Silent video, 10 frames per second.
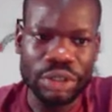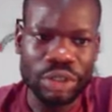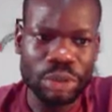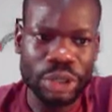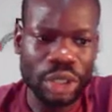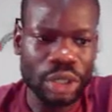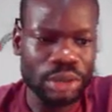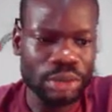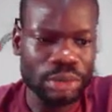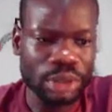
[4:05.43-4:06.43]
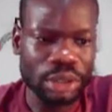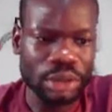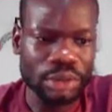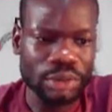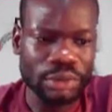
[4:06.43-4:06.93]
the numerical
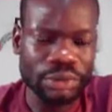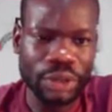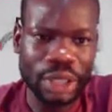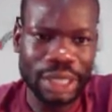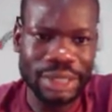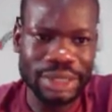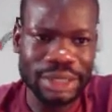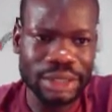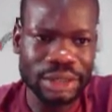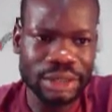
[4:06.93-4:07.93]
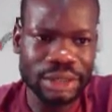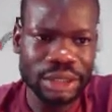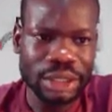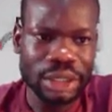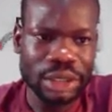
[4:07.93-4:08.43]
forecasting,
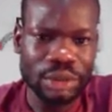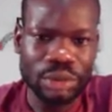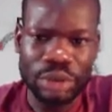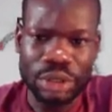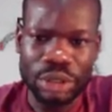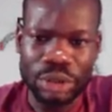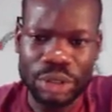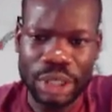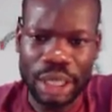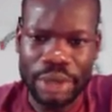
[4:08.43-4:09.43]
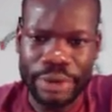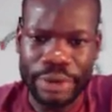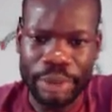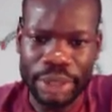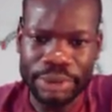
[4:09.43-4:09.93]
we're going to use
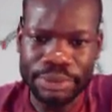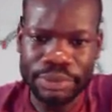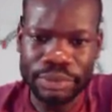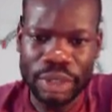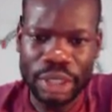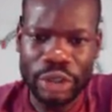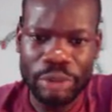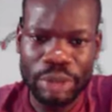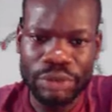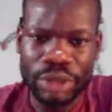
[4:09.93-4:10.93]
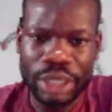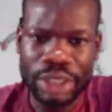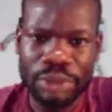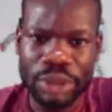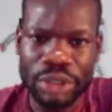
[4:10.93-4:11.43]
ARIMA
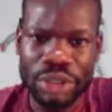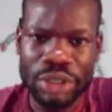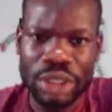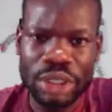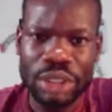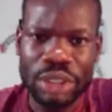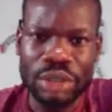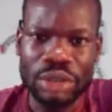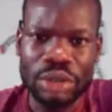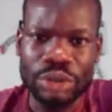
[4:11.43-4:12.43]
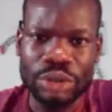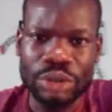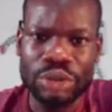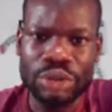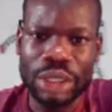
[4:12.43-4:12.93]
forecasting, because we're
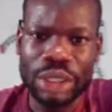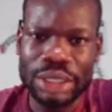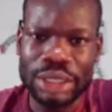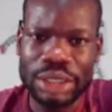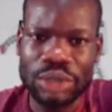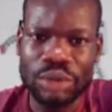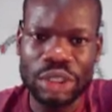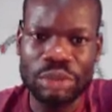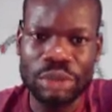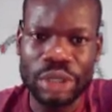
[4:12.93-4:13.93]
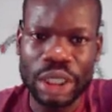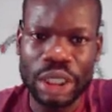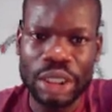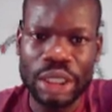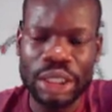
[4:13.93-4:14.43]
doing two analysis. One is
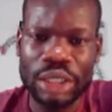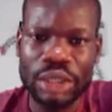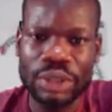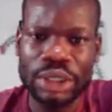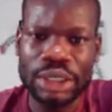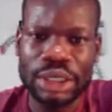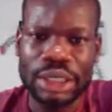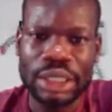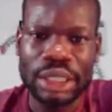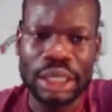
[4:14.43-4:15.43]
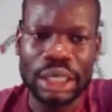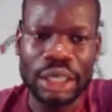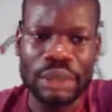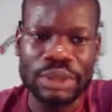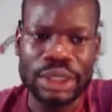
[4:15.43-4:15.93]
numerical, and the other is
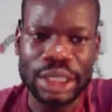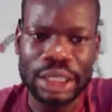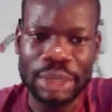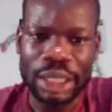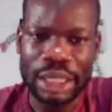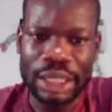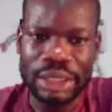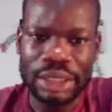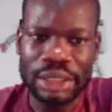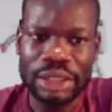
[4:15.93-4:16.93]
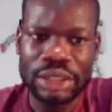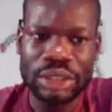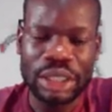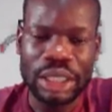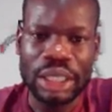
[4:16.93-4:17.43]
sentiment analysis
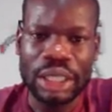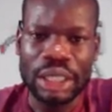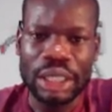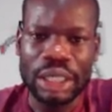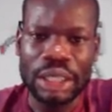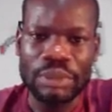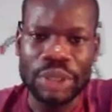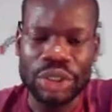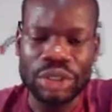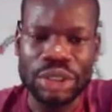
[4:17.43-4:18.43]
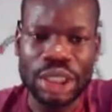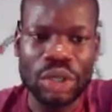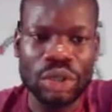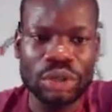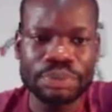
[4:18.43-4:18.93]

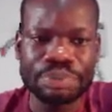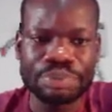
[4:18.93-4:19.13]
into